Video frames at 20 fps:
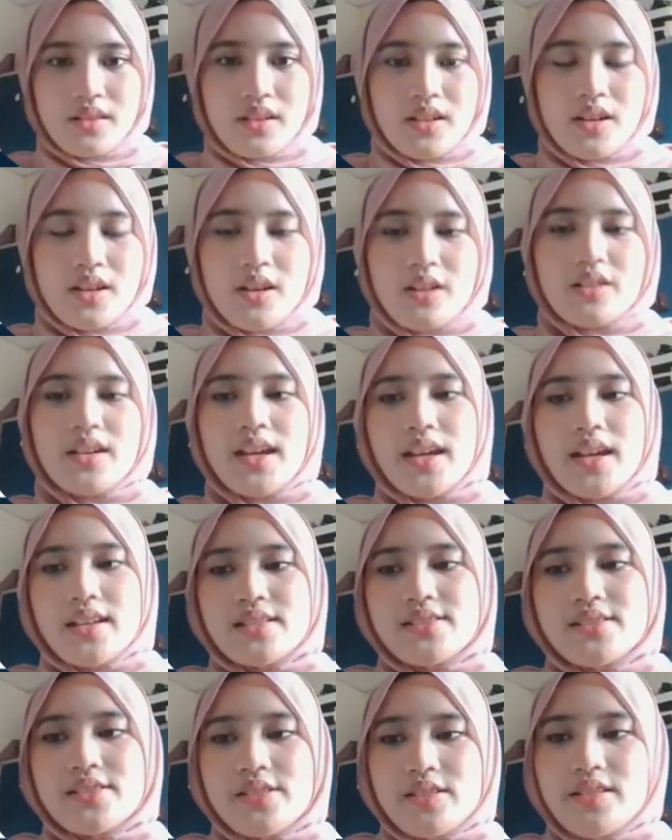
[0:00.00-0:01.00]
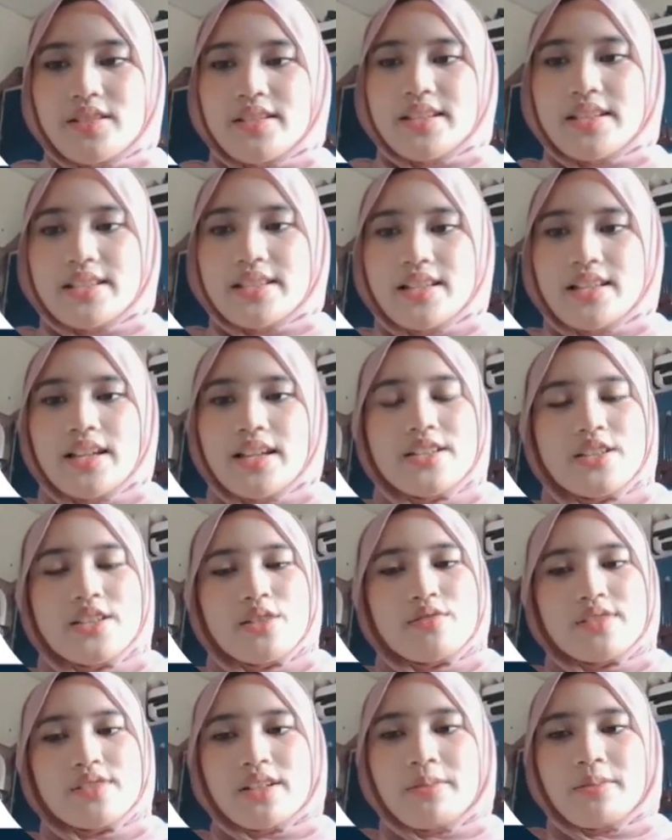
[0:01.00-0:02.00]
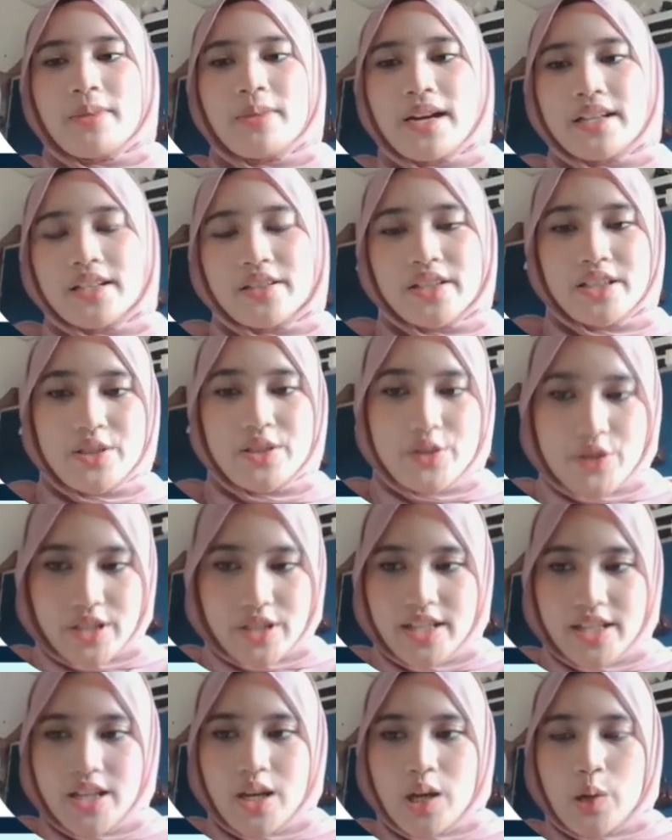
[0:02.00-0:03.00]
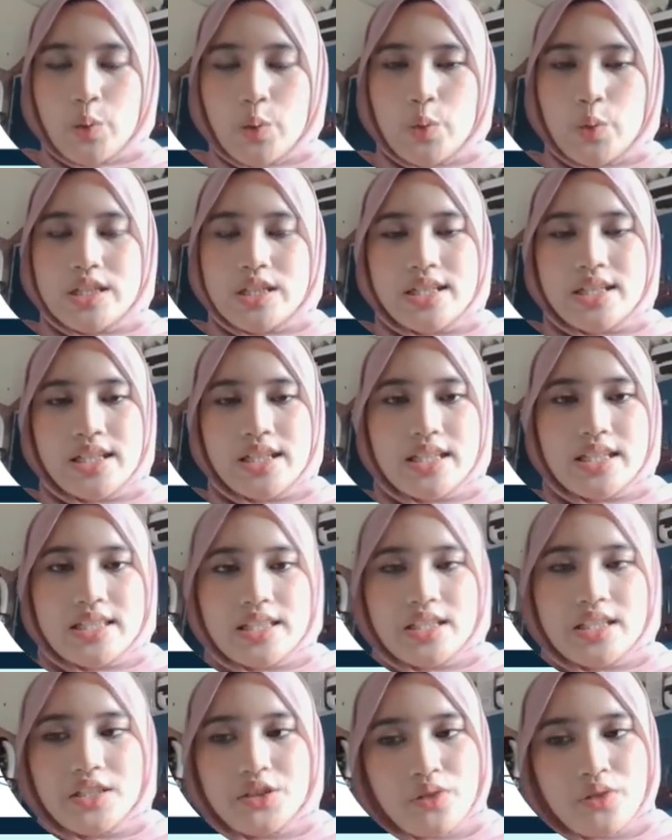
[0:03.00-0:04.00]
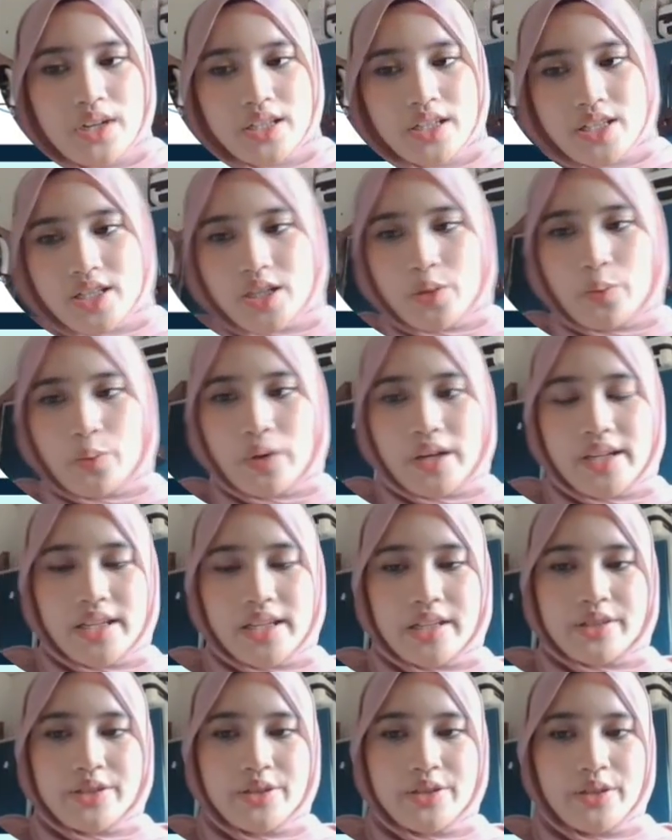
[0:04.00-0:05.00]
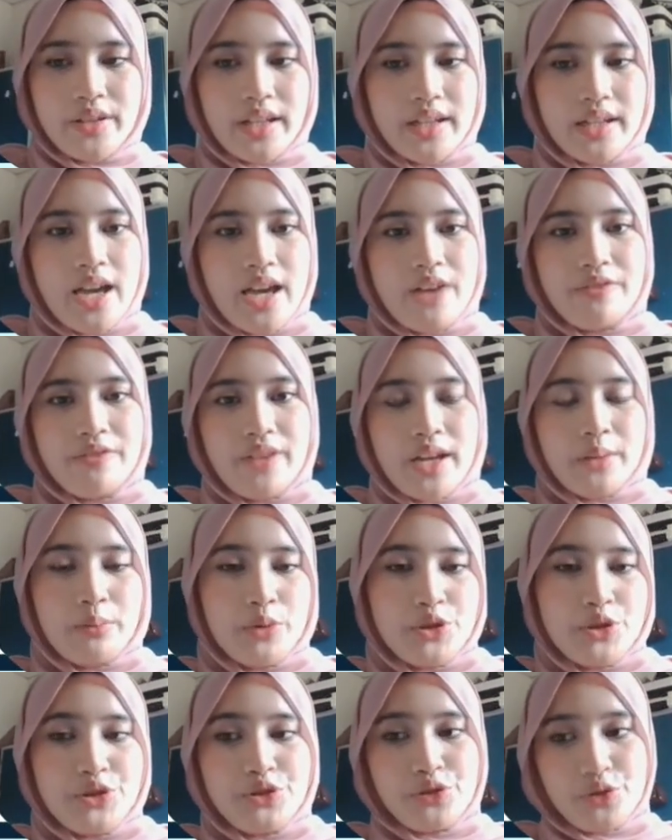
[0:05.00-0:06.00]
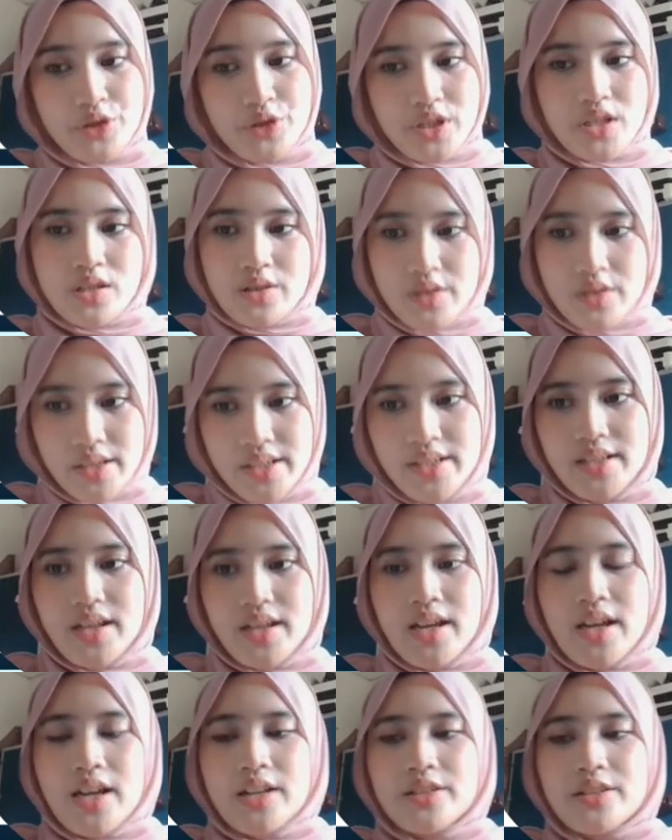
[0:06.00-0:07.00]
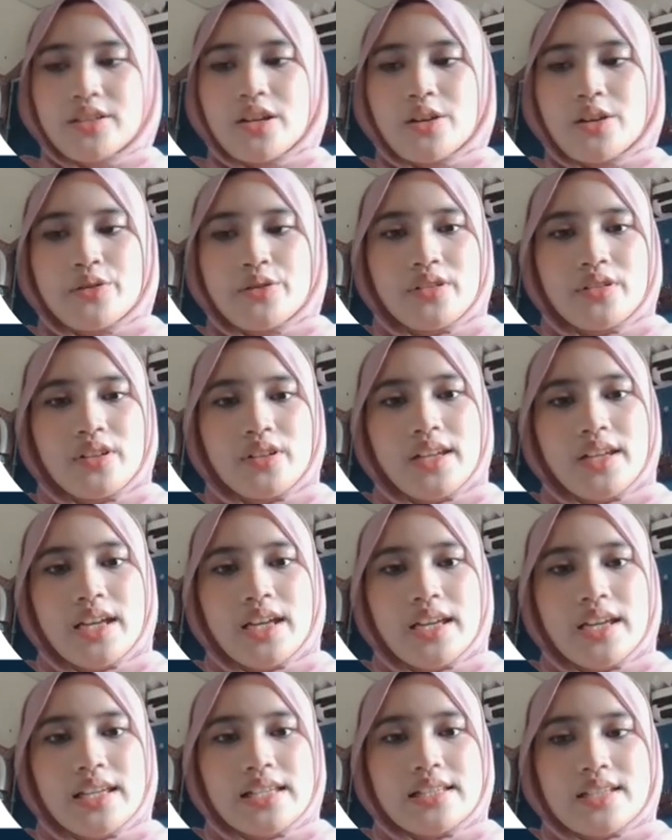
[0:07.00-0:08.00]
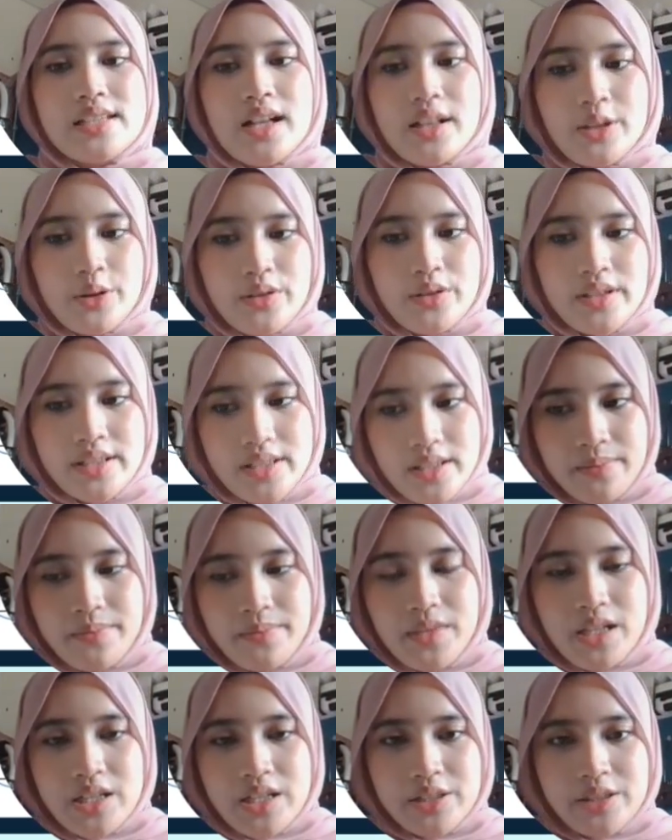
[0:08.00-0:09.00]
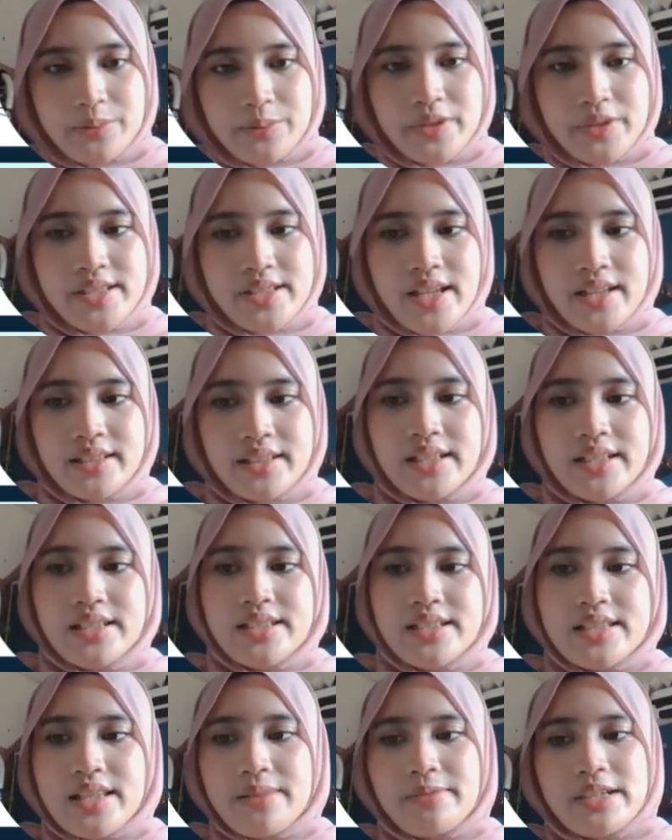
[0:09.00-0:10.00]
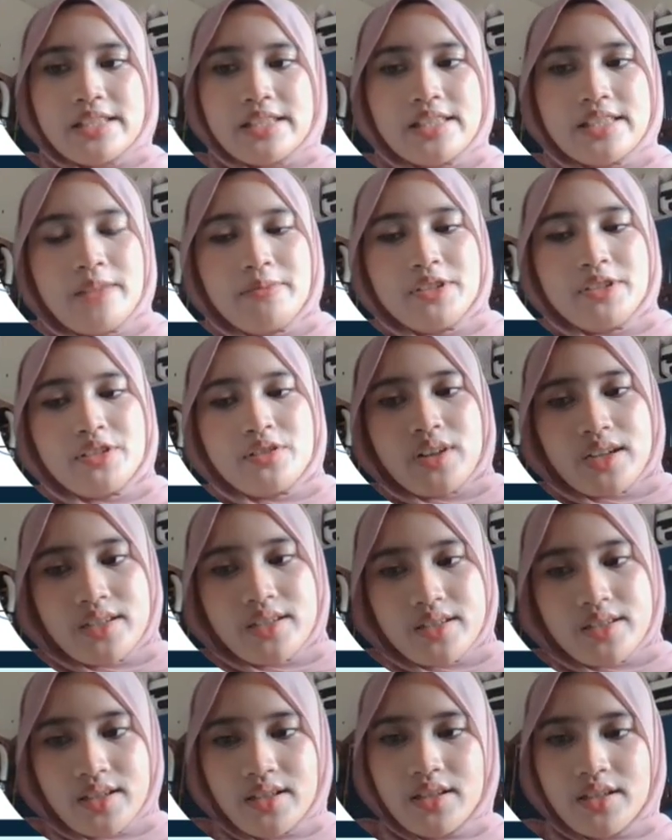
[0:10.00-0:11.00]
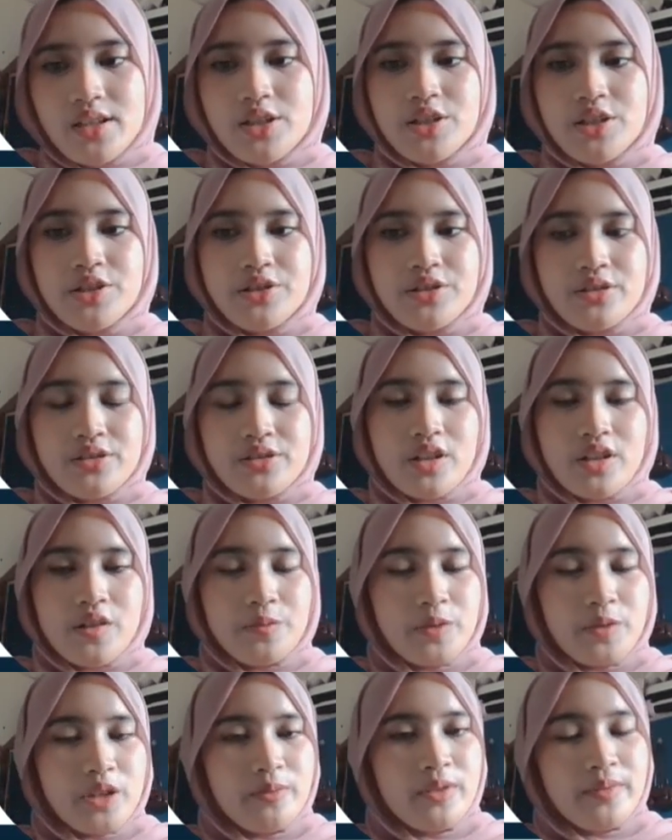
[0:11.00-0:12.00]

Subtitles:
Okay, so this slide shows a binary tree, which is a structure where each node can have at most two children. The root node here is algorithm, representing step-by-step instruction used to solve problem